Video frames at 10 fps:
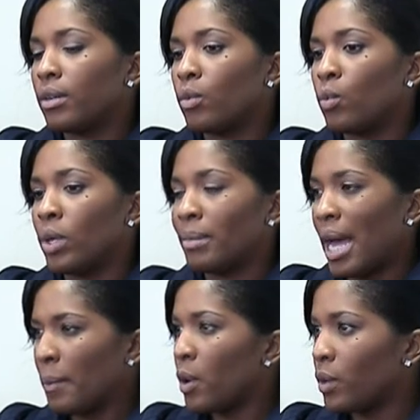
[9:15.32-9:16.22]
when
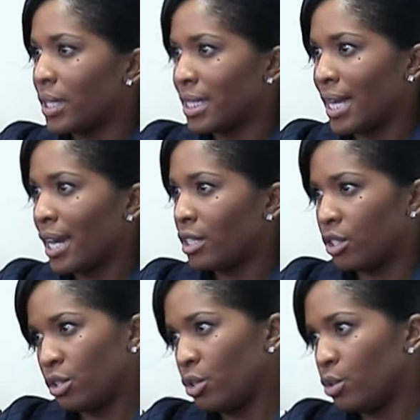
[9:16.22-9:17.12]
my opponent decided
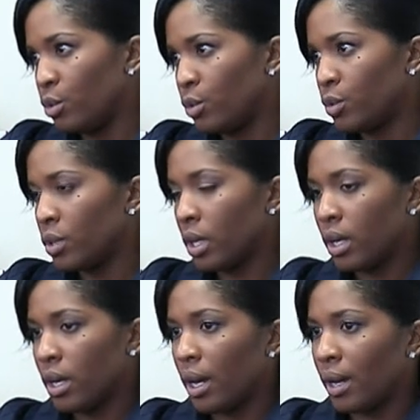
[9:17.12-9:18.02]
to use
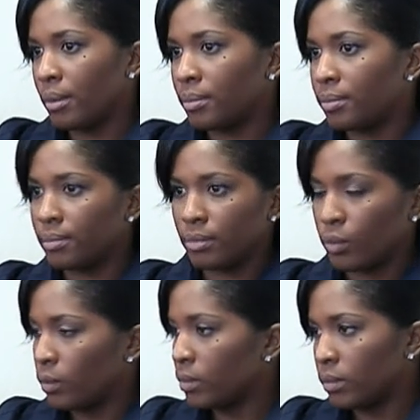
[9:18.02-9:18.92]
um,
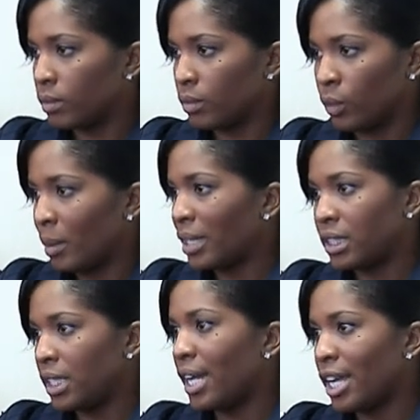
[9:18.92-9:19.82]
one of my
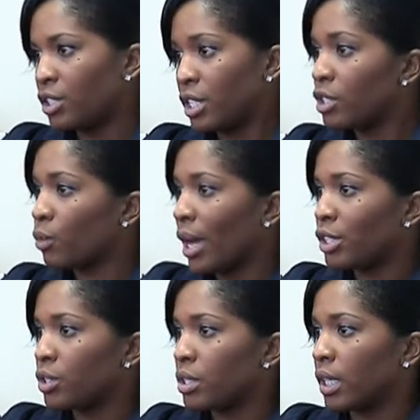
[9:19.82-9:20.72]
teenage
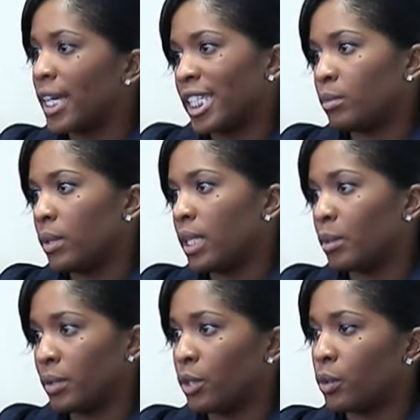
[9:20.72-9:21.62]
indiscretions against me in
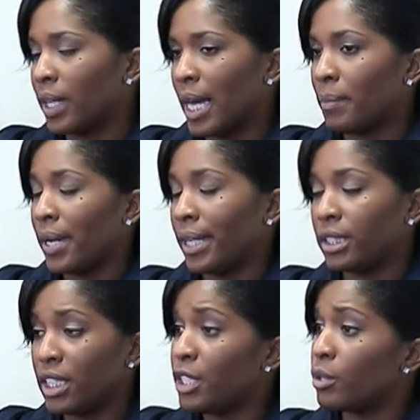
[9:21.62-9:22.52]
a political campaign
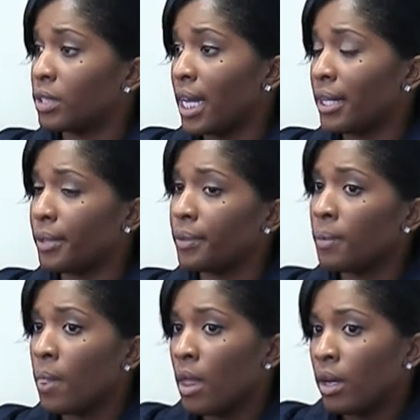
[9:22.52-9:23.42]
10 years later,
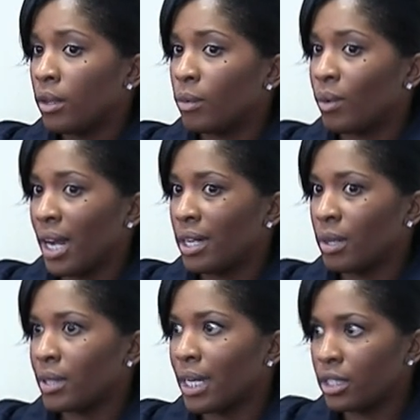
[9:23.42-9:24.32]
what I did
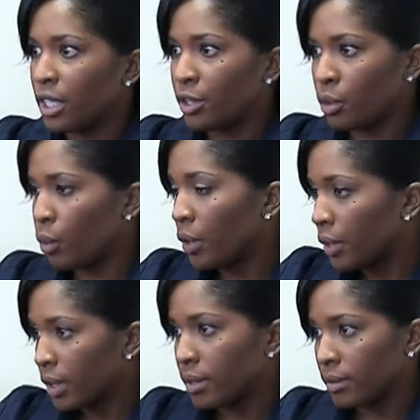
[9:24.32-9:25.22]
was I continued to
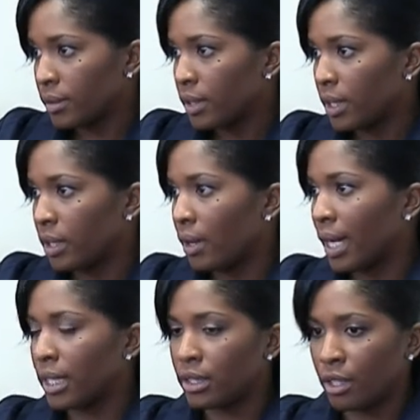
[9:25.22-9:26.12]
work. You know,
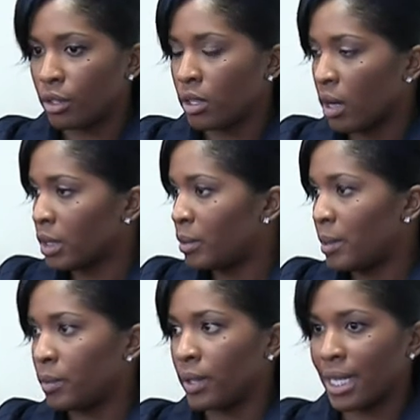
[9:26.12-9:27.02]
I continued to talk to
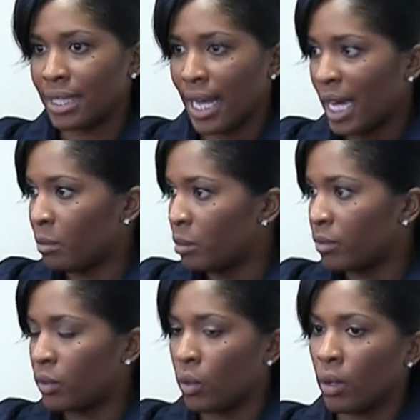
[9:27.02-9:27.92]
people as I had been
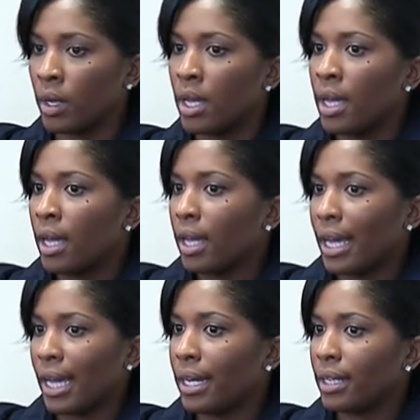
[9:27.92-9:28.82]
before,
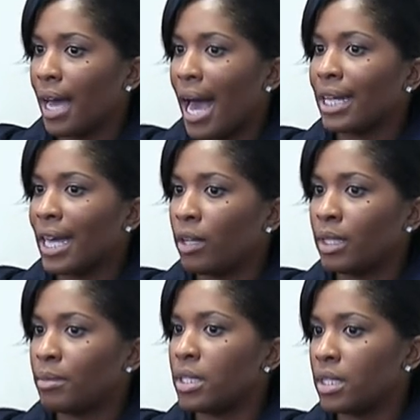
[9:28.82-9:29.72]
and I allowed
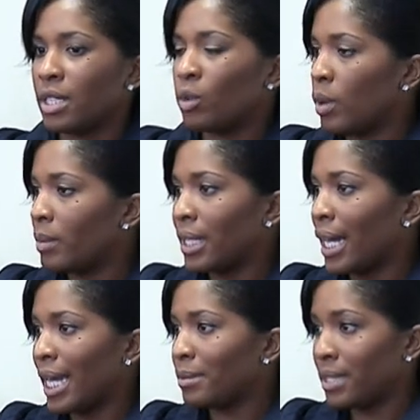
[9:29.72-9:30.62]
them to see the woman that
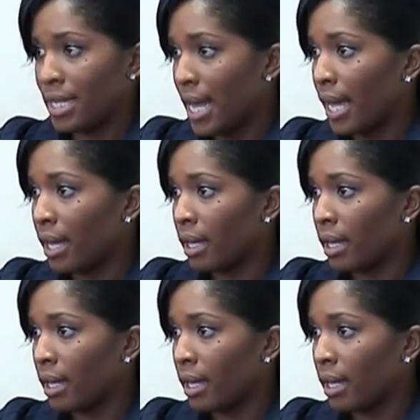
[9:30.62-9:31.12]
I am today.